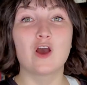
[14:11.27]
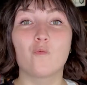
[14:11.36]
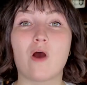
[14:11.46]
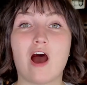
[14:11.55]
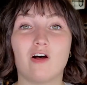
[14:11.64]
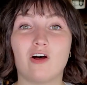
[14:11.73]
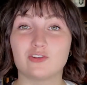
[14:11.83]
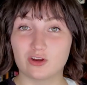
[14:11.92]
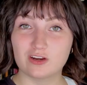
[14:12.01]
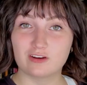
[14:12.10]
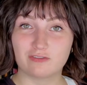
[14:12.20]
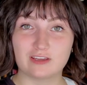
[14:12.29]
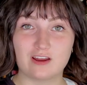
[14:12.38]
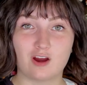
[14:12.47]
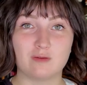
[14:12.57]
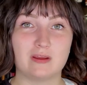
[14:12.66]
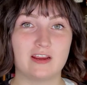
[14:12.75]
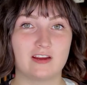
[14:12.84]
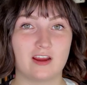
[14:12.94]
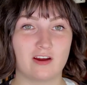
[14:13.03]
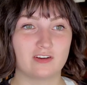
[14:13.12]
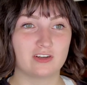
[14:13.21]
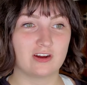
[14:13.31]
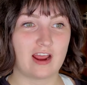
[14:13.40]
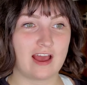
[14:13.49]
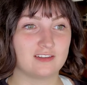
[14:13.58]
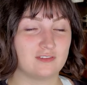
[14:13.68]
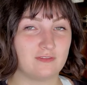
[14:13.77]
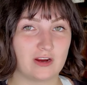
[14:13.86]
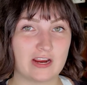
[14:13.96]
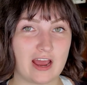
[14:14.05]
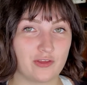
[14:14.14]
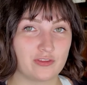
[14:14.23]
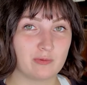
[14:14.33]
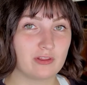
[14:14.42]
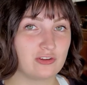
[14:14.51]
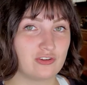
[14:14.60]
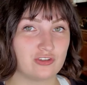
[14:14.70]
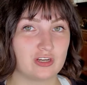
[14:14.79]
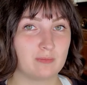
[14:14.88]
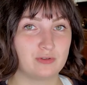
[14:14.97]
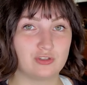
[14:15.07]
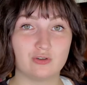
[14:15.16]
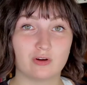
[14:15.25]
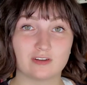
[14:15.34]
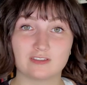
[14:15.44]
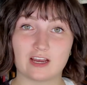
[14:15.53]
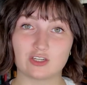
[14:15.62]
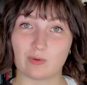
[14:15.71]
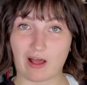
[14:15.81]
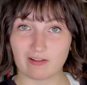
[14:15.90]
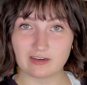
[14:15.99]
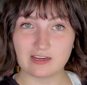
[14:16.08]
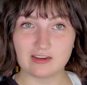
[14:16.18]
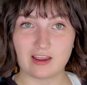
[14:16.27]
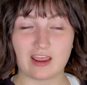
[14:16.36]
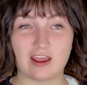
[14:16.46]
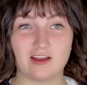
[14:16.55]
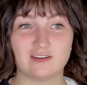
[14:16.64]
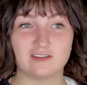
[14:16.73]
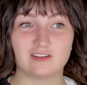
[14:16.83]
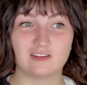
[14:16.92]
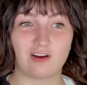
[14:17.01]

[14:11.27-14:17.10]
while alternatively our main character has a very healthy relationship to her sexuality and